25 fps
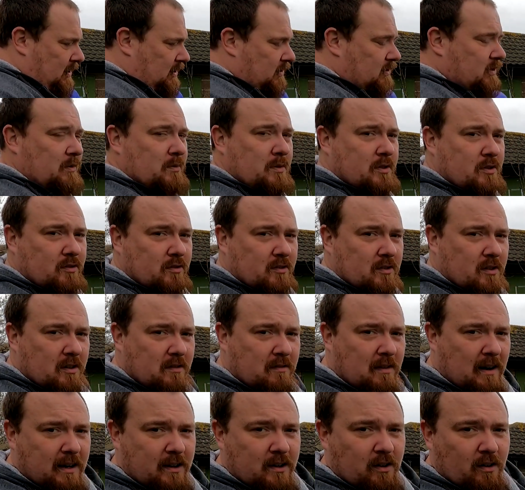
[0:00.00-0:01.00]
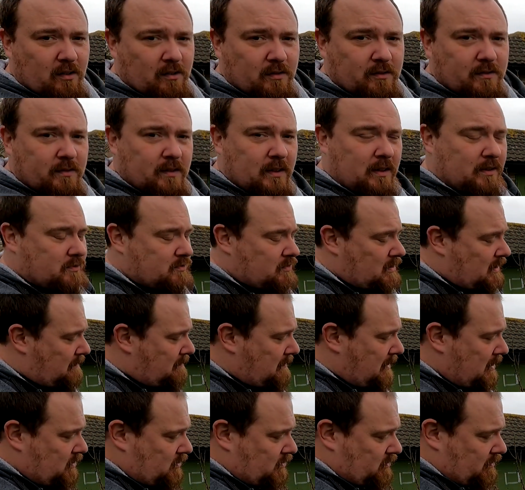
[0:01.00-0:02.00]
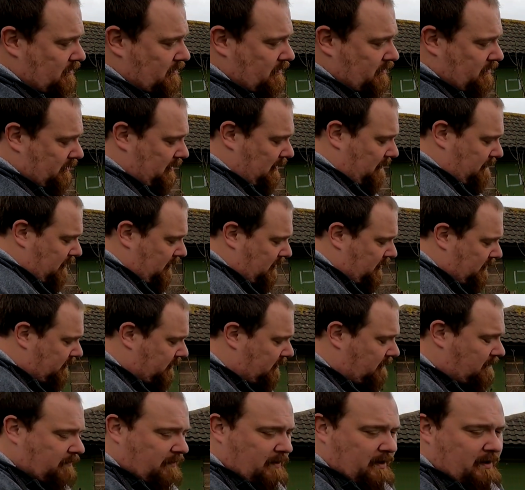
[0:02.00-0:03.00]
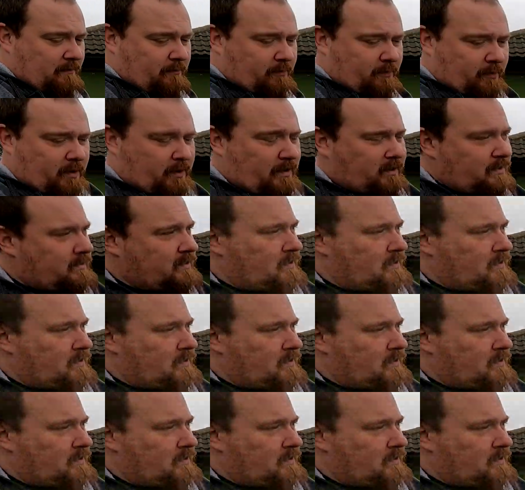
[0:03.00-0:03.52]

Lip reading: So we're just going to crack on. I'll try and make sure that everything's in frame for you.